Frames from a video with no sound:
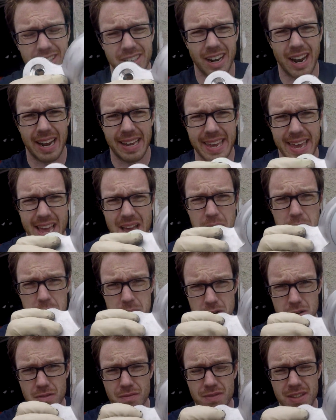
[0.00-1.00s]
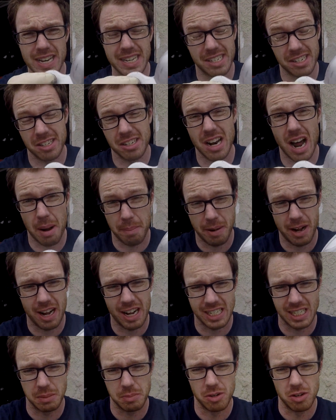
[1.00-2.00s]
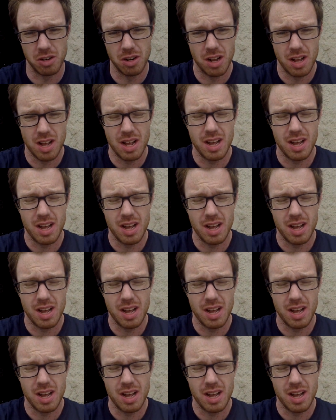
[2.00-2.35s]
I can't move this, it's not possible.